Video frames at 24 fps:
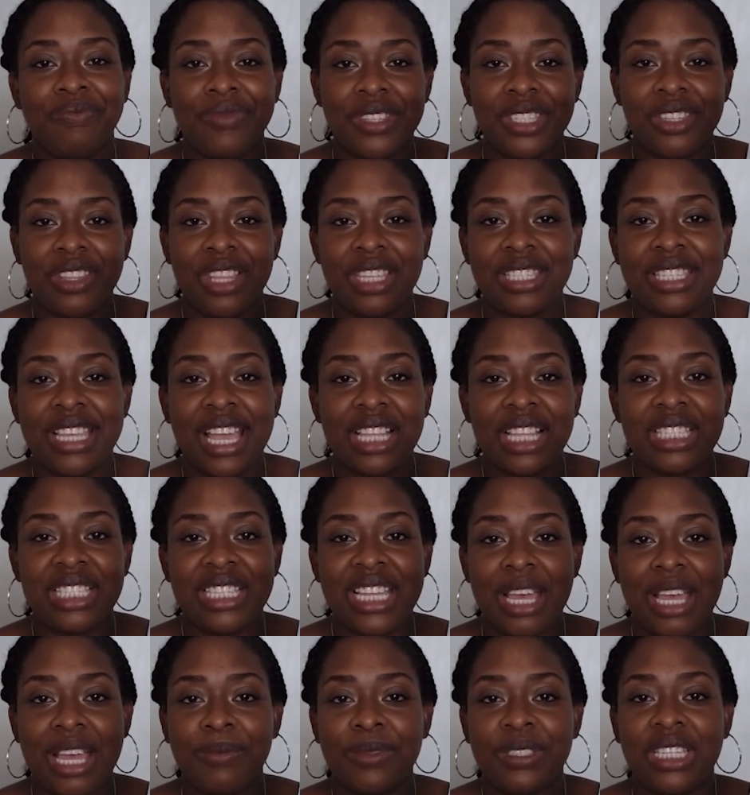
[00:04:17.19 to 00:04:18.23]
So the second
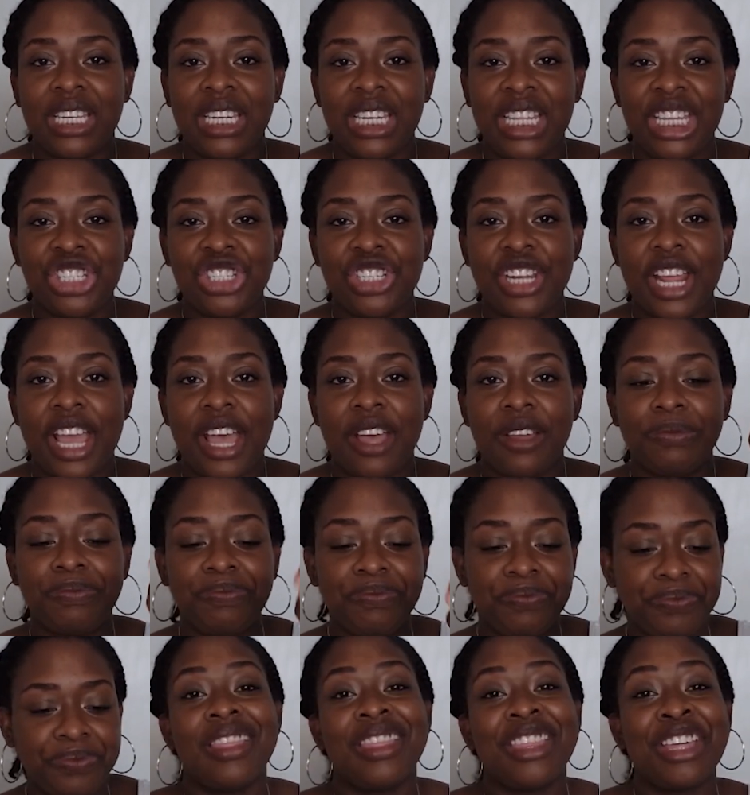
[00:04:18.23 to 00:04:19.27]
step is to niche down.
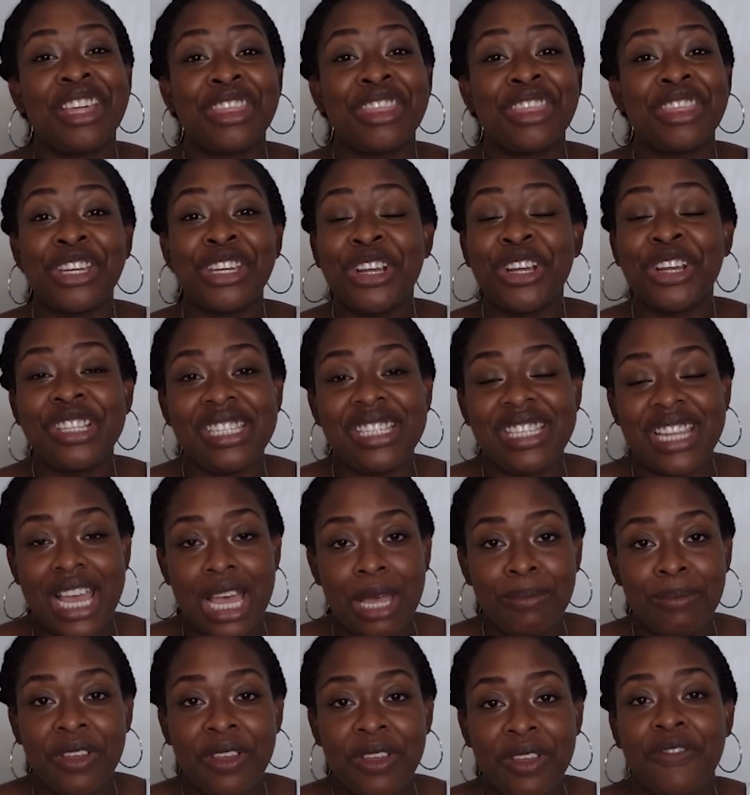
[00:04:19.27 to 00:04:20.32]
The third
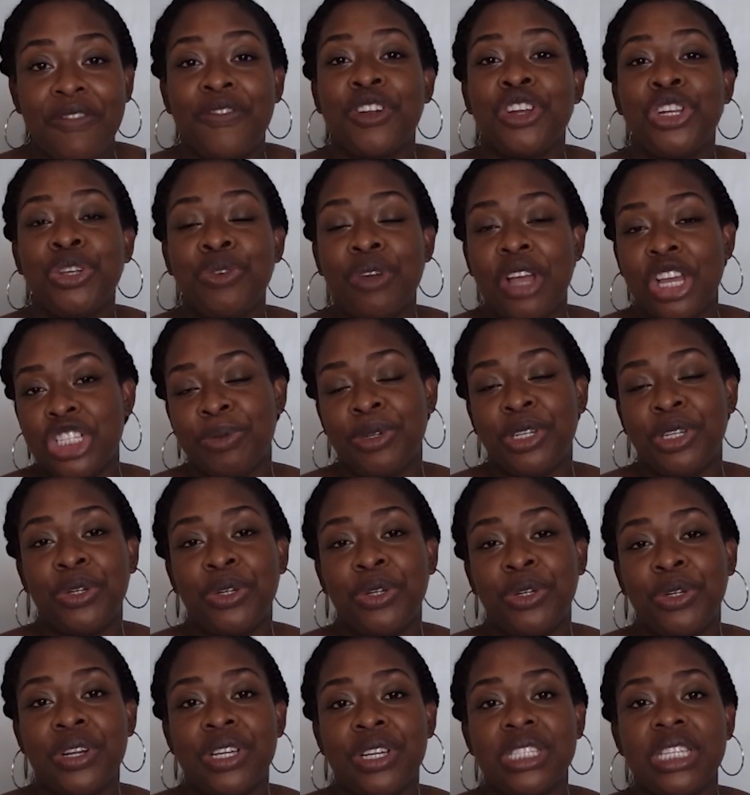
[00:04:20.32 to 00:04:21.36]
step for new
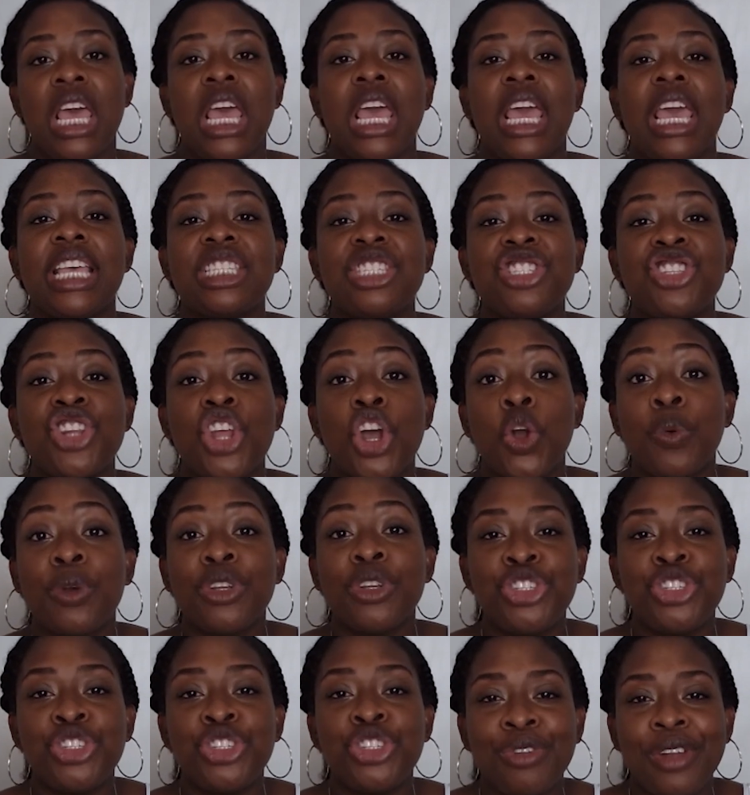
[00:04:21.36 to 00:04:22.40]
entrepreneurs is know
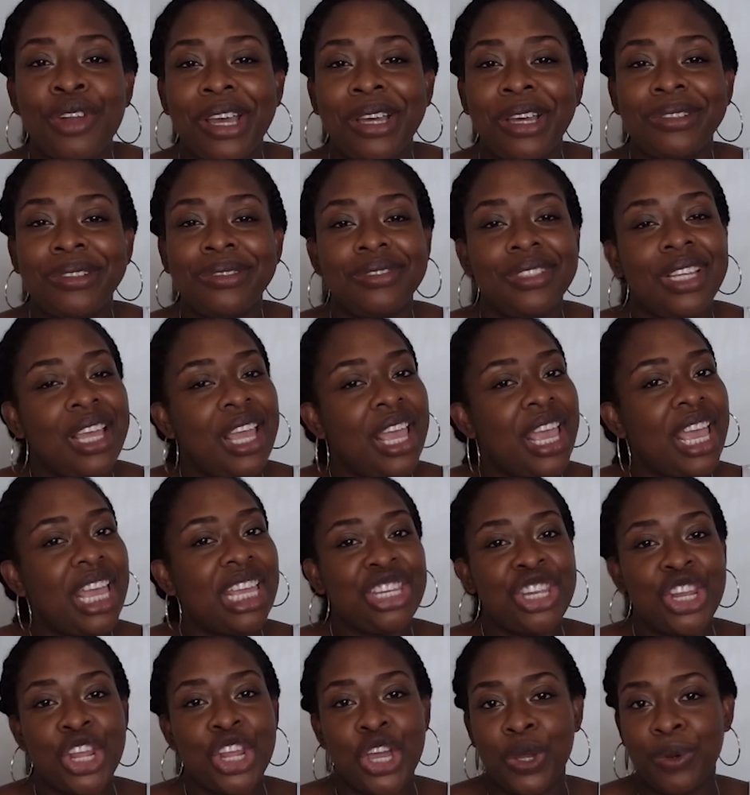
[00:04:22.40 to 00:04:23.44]
what you know
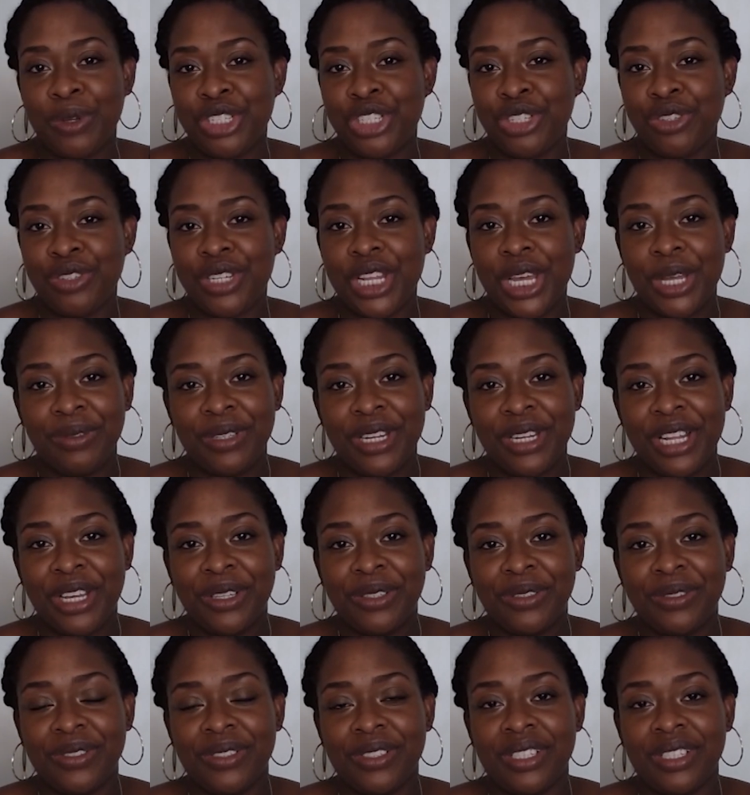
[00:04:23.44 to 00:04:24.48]
and know what you don't know.